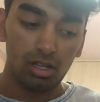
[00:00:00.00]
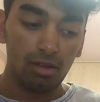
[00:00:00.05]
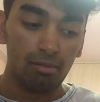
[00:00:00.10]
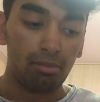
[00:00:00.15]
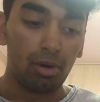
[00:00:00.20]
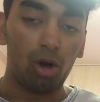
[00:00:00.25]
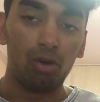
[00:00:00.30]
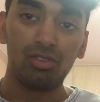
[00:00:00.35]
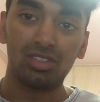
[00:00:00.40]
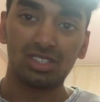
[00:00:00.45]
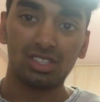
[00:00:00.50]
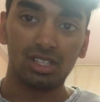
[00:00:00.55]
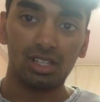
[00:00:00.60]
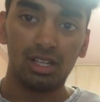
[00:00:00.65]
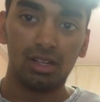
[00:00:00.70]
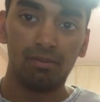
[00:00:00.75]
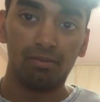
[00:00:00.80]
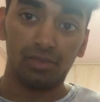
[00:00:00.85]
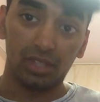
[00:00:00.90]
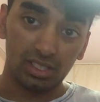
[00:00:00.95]
But
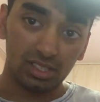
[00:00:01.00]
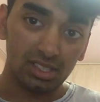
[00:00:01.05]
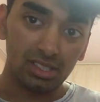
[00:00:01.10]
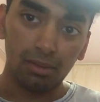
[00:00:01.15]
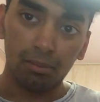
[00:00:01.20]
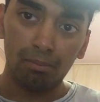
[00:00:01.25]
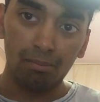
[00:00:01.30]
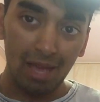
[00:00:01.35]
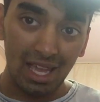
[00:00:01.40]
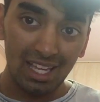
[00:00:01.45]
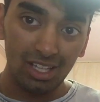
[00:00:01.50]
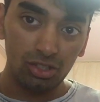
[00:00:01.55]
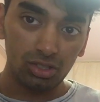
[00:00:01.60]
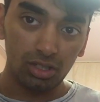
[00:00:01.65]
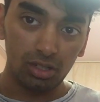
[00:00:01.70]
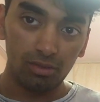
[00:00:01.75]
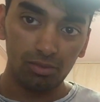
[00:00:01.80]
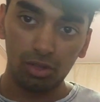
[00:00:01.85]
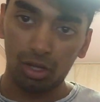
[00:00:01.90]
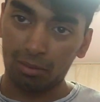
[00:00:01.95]
obviously, this is a
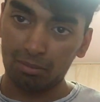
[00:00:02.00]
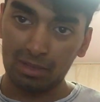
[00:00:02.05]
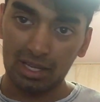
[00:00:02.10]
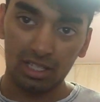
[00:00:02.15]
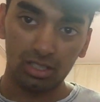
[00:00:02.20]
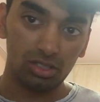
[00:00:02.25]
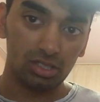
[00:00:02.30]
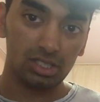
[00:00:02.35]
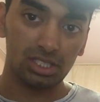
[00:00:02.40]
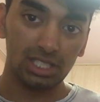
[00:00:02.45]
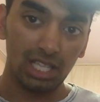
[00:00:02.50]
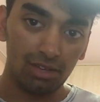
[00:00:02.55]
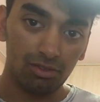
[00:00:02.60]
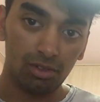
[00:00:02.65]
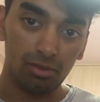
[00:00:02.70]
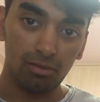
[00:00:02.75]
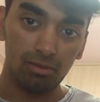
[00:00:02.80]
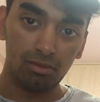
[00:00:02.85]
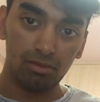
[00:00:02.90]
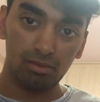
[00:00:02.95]
major, not a major 7.